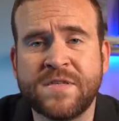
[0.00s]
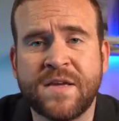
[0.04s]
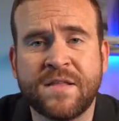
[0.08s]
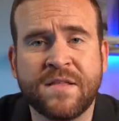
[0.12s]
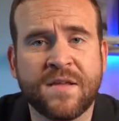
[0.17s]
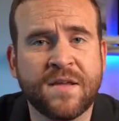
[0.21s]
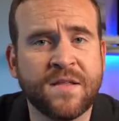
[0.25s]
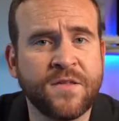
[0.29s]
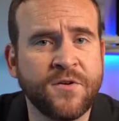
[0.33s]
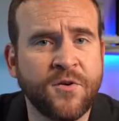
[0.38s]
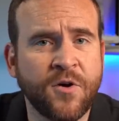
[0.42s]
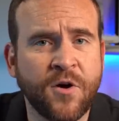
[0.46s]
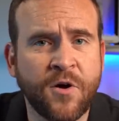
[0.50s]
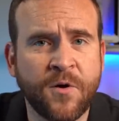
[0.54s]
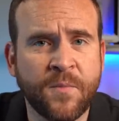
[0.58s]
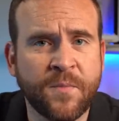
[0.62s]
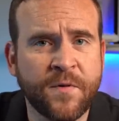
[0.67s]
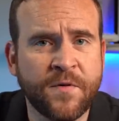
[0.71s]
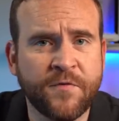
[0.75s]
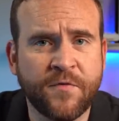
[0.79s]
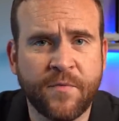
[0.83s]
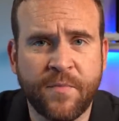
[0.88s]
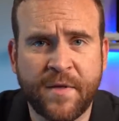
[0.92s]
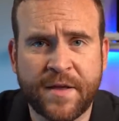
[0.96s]
I think they're
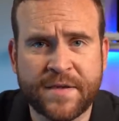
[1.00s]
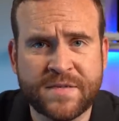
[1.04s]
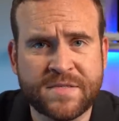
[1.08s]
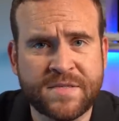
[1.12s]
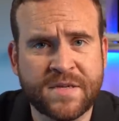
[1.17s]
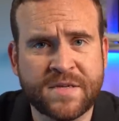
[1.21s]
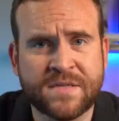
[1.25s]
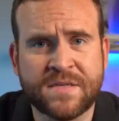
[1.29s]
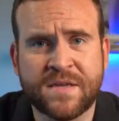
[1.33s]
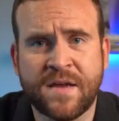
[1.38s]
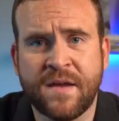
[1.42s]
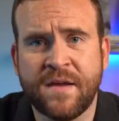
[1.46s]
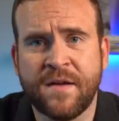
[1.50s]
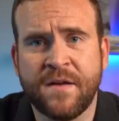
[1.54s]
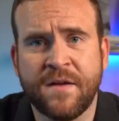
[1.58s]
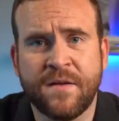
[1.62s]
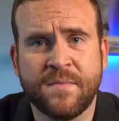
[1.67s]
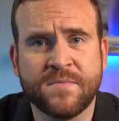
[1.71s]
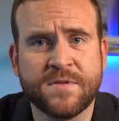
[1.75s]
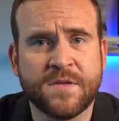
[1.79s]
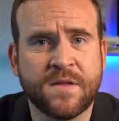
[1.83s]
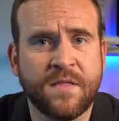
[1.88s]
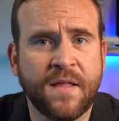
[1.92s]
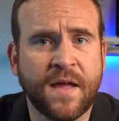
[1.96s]
open from like six A
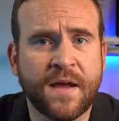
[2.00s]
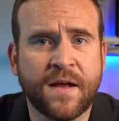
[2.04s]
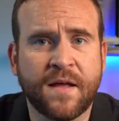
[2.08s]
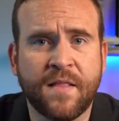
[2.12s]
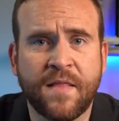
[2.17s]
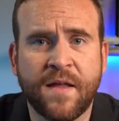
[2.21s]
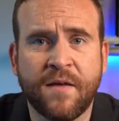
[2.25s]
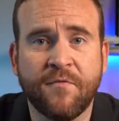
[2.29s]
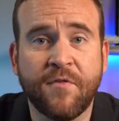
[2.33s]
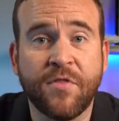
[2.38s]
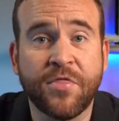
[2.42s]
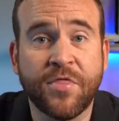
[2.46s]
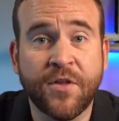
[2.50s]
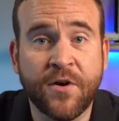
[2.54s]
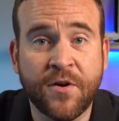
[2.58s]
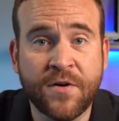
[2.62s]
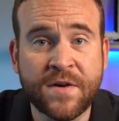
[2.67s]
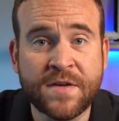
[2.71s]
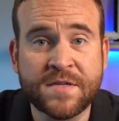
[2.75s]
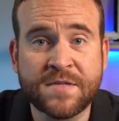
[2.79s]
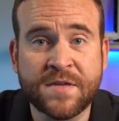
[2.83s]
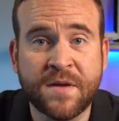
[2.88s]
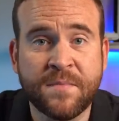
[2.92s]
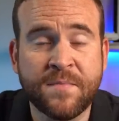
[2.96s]
M to like eleven
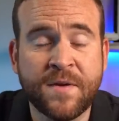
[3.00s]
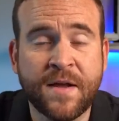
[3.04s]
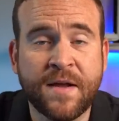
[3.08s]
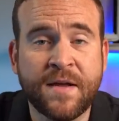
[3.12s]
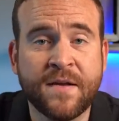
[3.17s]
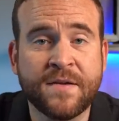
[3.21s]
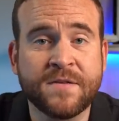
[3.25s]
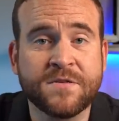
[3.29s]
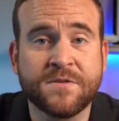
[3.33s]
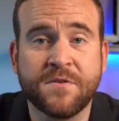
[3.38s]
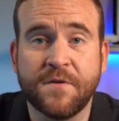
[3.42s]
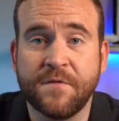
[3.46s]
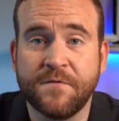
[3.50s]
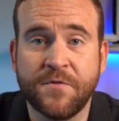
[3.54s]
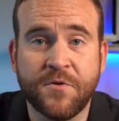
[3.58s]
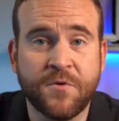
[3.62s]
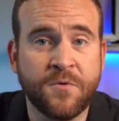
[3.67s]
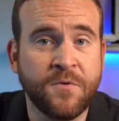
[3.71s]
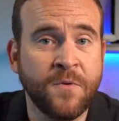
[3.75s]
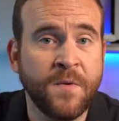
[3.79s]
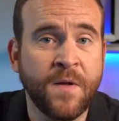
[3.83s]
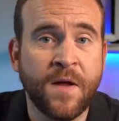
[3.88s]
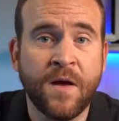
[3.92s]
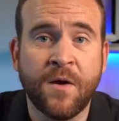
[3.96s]
thirty some days. So if
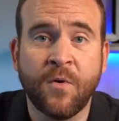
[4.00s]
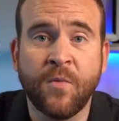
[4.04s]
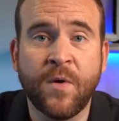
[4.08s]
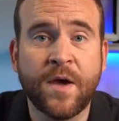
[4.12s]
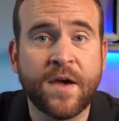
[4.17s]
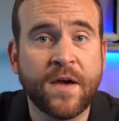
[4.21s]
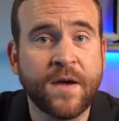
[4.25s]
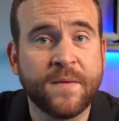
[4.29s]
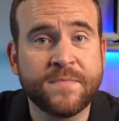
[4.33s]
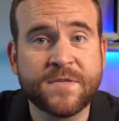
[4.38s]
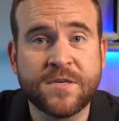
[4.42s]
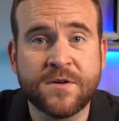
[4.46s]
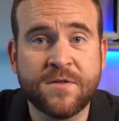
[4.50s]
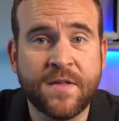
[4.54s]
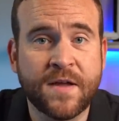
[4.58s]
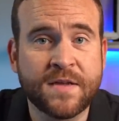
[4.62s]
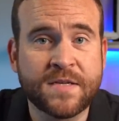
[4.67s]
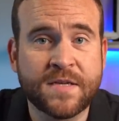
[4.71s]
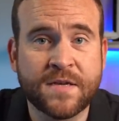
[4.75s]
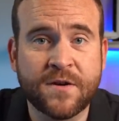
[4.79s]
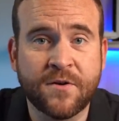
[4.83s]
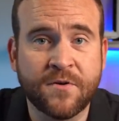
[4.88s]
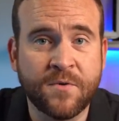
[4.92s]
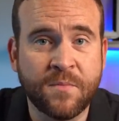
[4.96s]
you wake up too
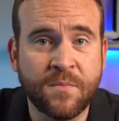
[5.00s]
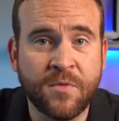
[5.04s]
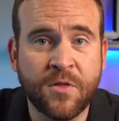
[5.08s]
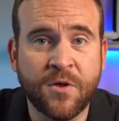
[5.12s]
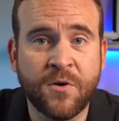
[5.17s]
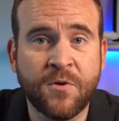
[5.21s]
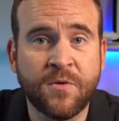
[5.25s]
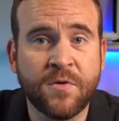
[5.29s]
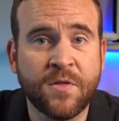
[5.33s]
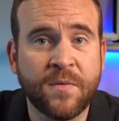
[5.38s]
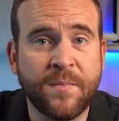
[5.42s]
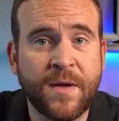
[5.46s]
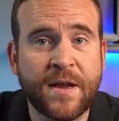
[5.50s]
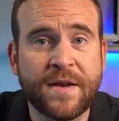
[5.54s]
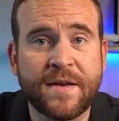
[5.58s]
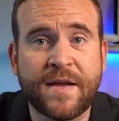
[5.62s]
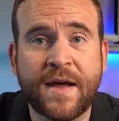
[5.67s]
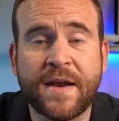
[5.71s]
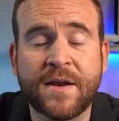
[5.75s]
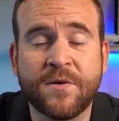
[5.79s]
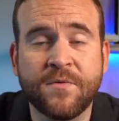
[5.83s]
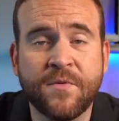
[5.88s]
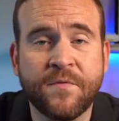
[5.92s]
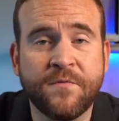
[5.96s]
late to go to Blue or the main
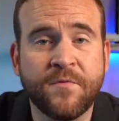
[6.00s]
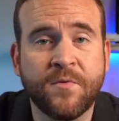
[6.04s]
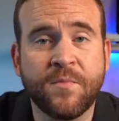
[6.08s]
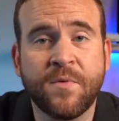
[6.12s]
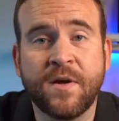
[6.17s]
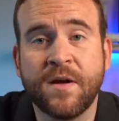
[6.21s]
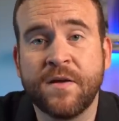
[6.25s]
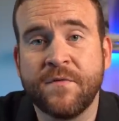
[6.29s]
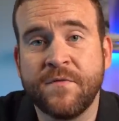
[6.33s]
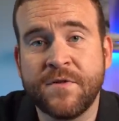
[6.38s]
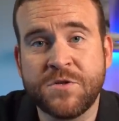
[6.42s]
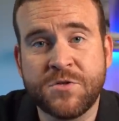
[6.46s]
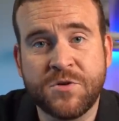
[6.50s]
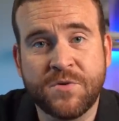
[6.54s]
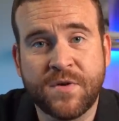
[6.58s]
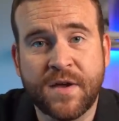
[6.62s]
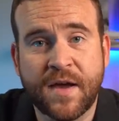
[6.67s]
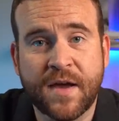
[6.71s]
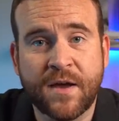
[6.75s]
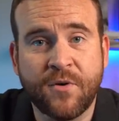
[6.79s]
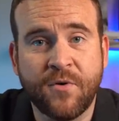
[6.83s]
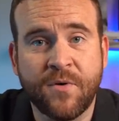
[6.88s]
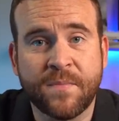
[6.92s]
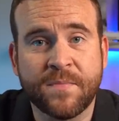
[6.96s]
dining room for breakfast, you
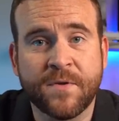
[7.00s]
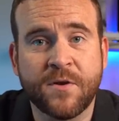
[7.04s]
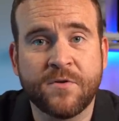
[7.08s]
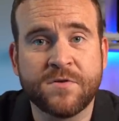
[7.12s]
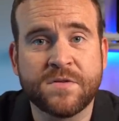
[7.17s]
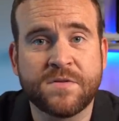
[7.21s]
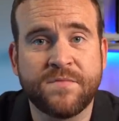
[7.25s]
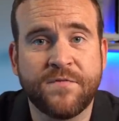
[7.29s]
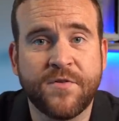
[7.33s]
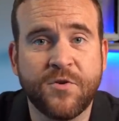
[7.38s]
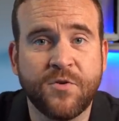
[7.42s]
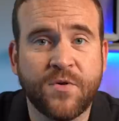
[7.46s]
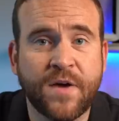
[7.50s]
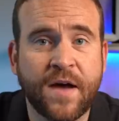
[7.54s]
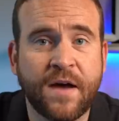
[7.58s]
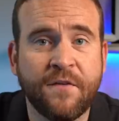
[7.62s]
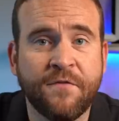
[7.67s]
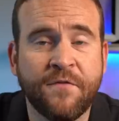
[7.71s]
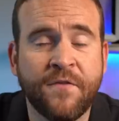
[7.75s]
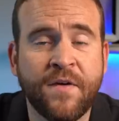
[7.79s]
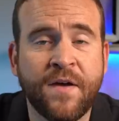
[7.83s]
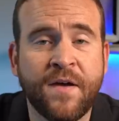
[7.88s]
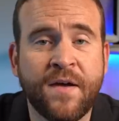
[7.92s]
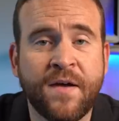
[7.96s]
can go up to Ocean View
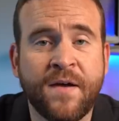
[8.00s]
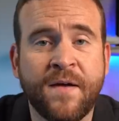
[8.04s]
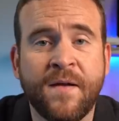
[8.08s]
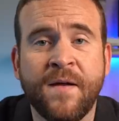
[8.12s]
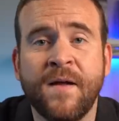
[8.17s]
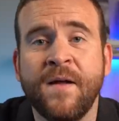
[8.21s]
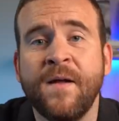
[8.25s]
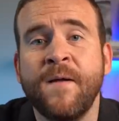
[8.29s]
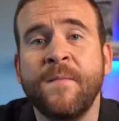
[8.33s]
Cafe.